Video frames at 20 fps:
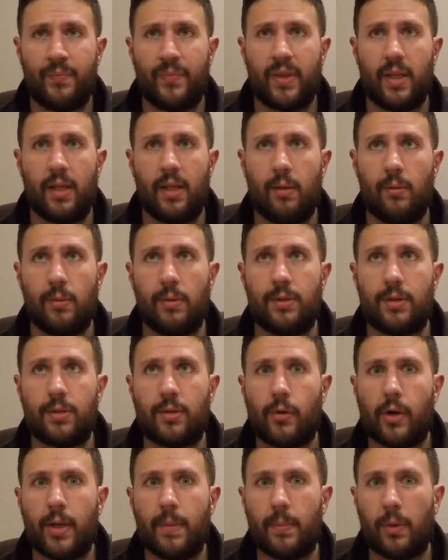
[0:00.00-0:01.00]
It would
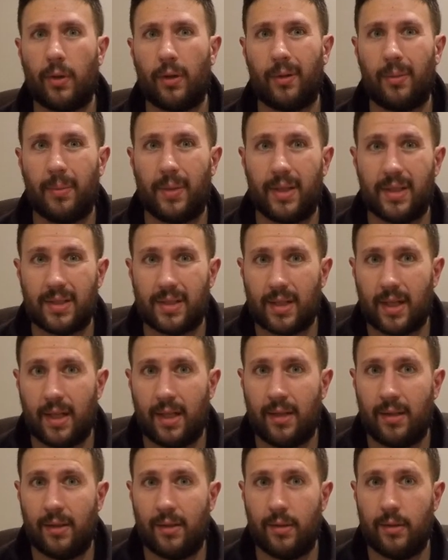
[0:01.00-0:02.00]
scrape a little bit of
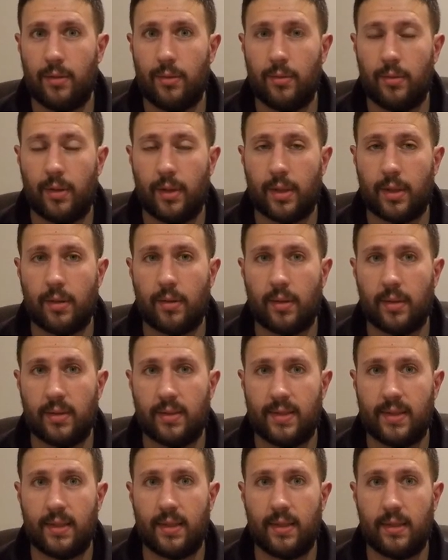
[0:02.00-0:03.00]
skin too, like you can
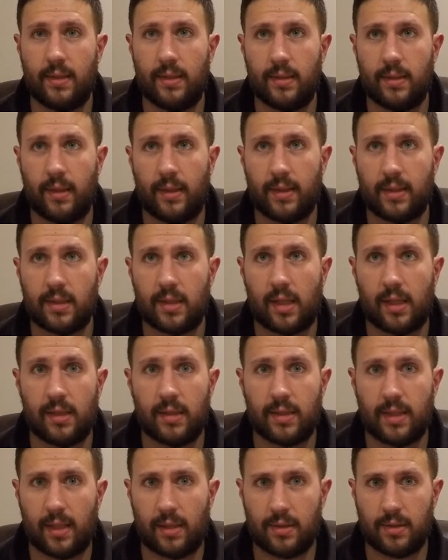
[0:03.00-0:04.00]
see like skin
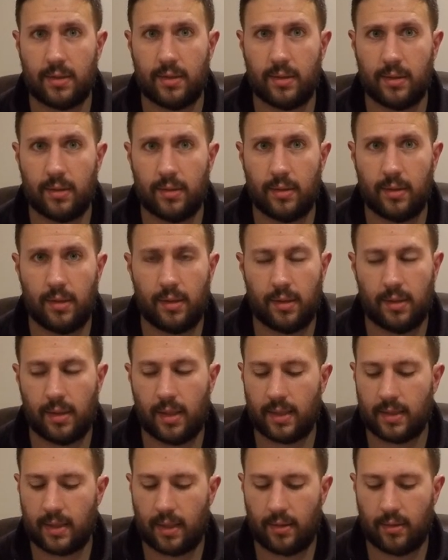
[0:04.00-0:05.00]
cells, and
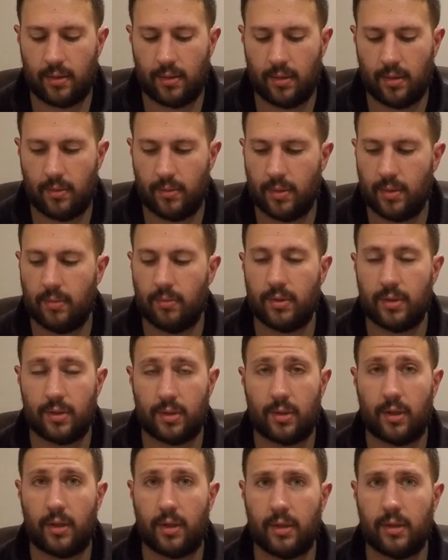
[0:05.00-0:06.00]
that's how you know it was
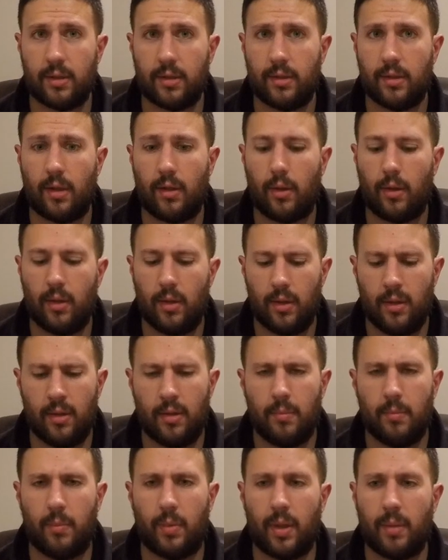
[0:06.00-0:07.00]
starting to dull.
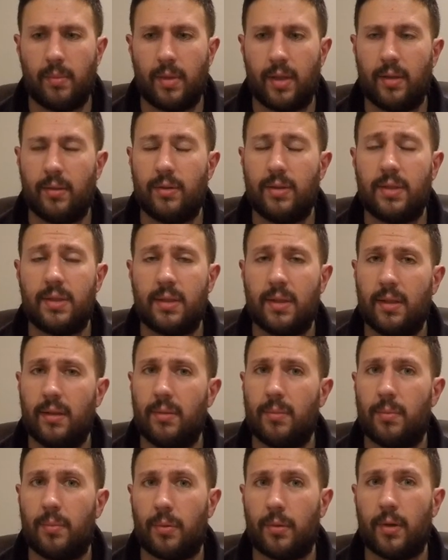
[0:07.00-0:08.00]
But I mean, it was still
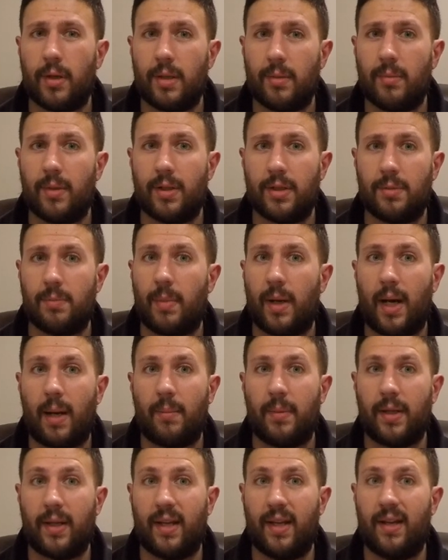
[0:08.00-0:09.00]
pretty much
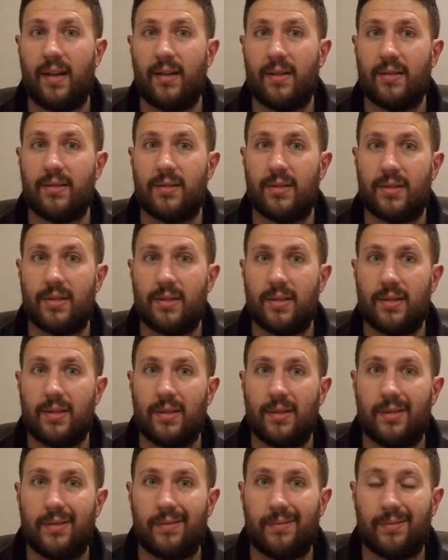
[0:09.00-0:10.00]
popping hairs
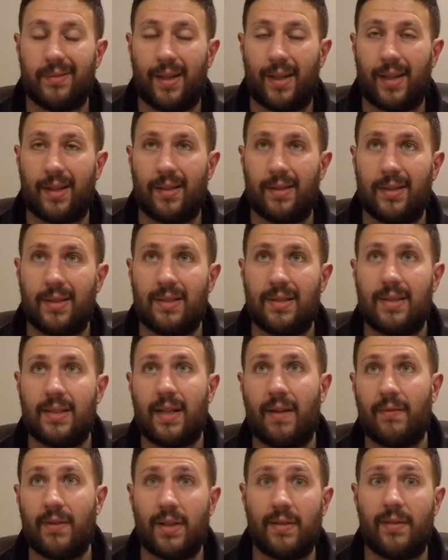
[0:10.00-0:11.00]
like
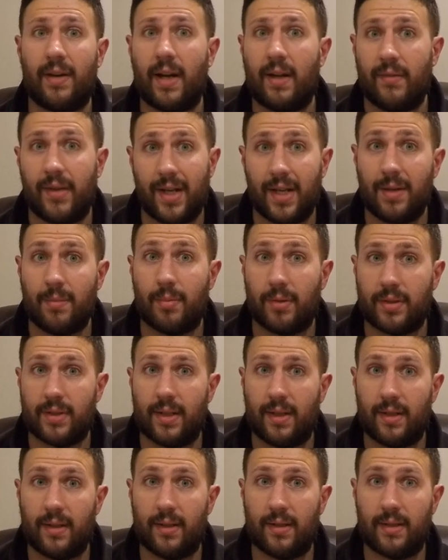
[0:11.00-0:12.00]

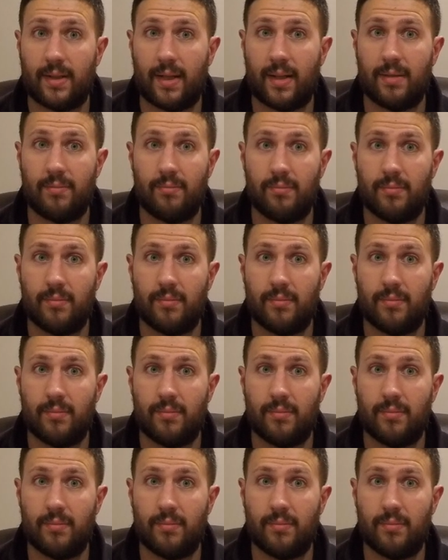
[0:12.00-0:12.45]
75-80% of the time